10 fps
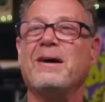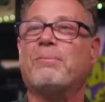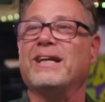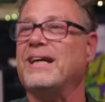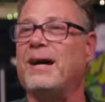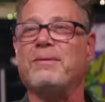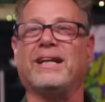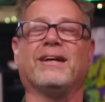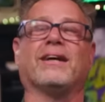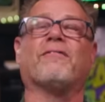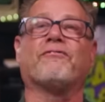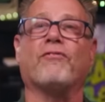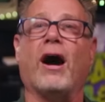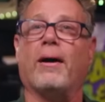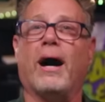But I mean, you,
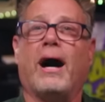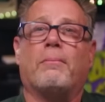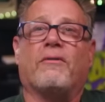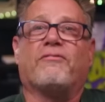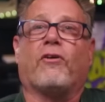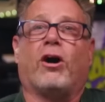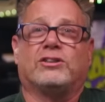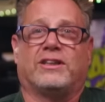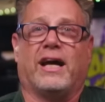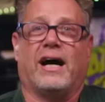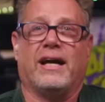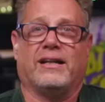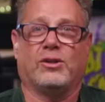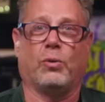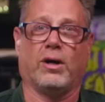I, am a Frost guy
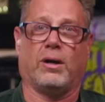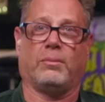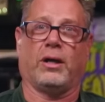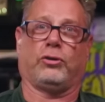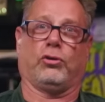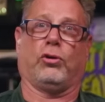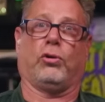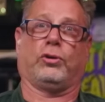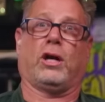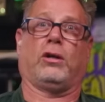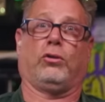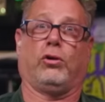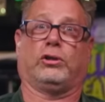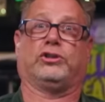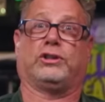to where I'm like, dude, that
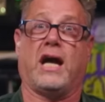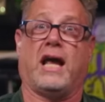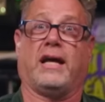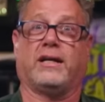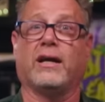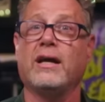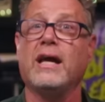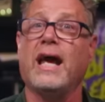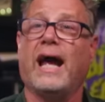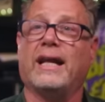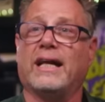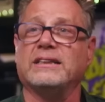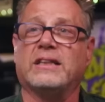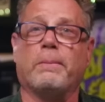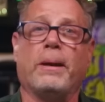looks dank. And
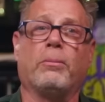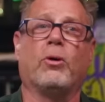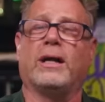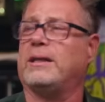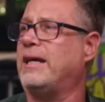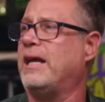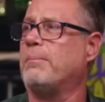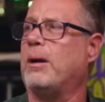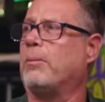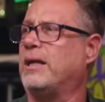then some people, I, I can't remember.